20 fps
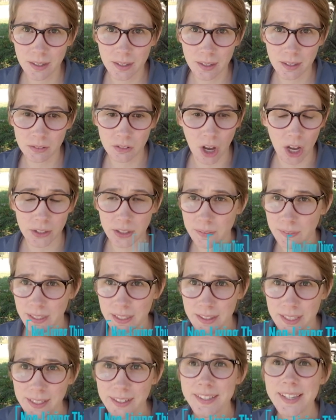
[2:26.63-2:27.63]
Non-living
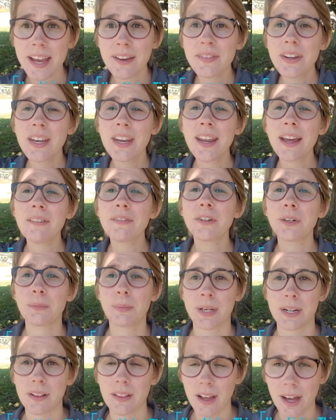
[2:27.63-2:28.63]
things have never
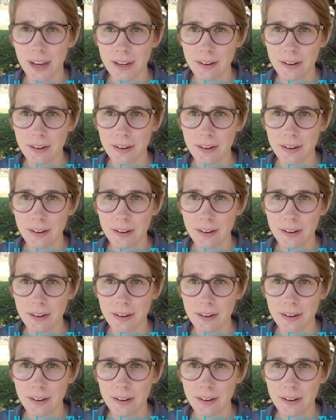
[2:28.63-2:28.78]
been alive.